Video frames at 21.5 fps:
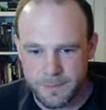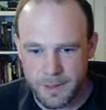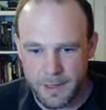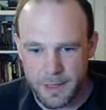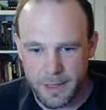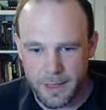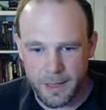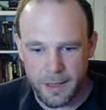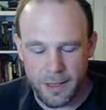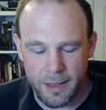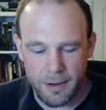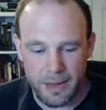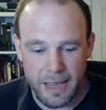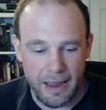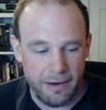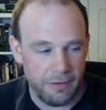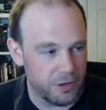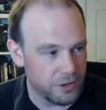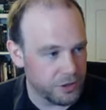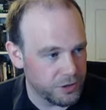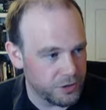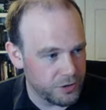uh, our
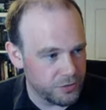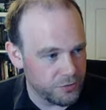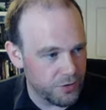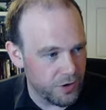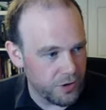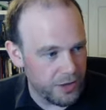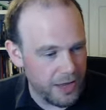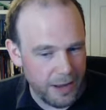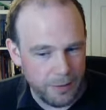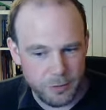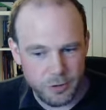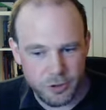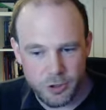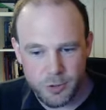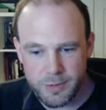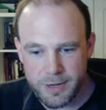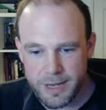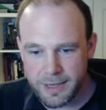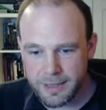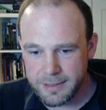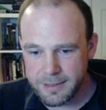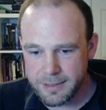characters rather, our two
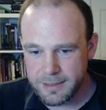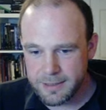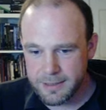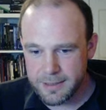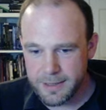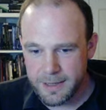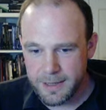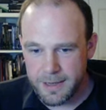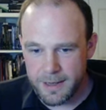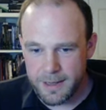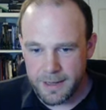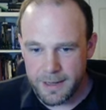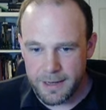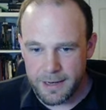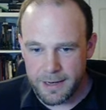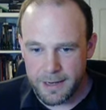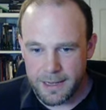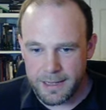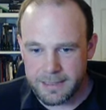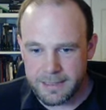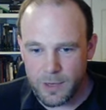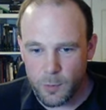knights.
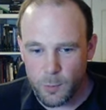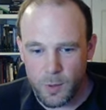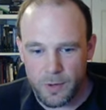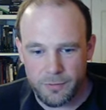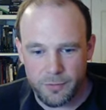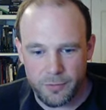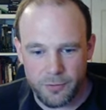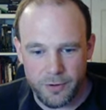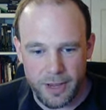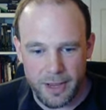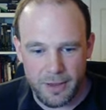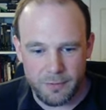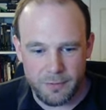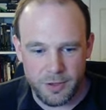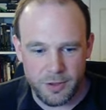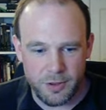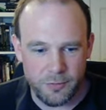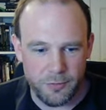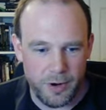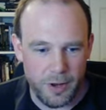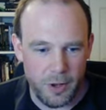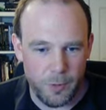Let's say we have arrived in
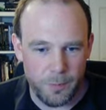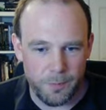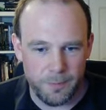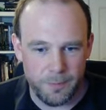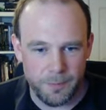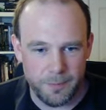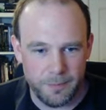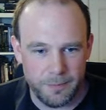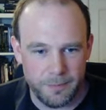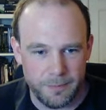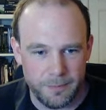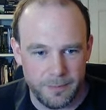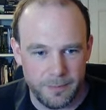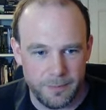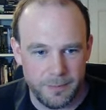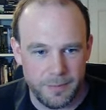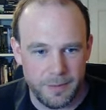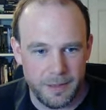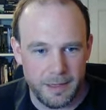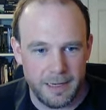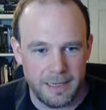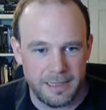the realm.
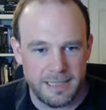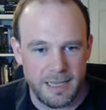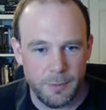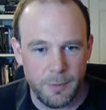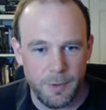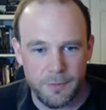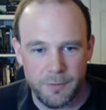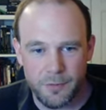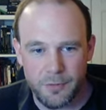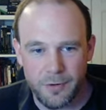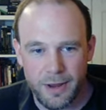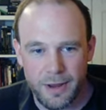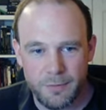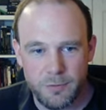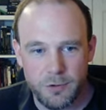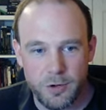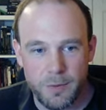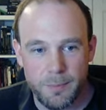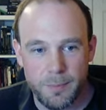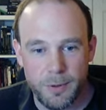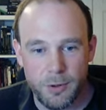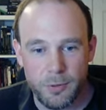Let's say we've arrived on
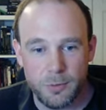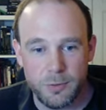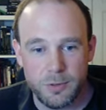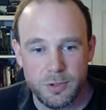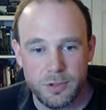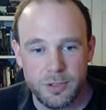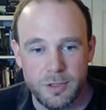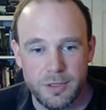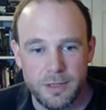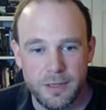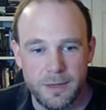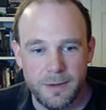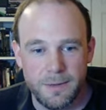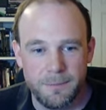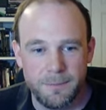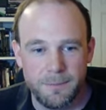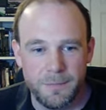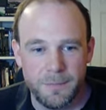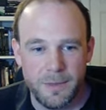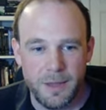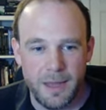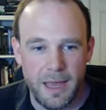a boat
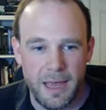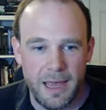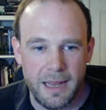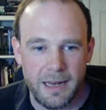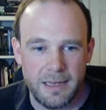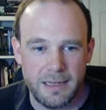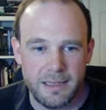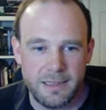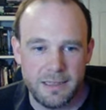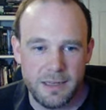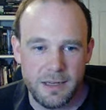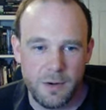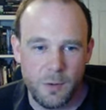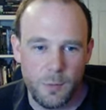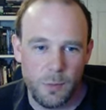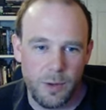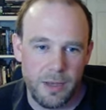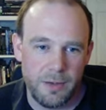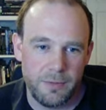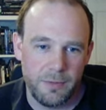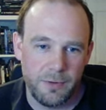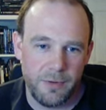and we
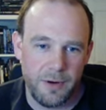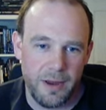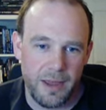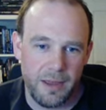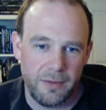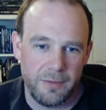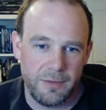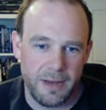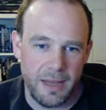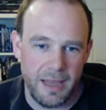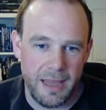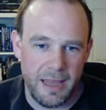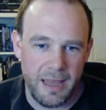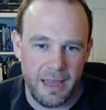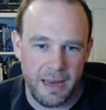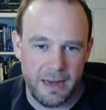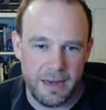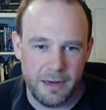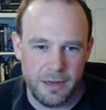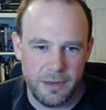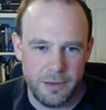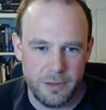have arrived
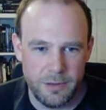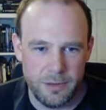in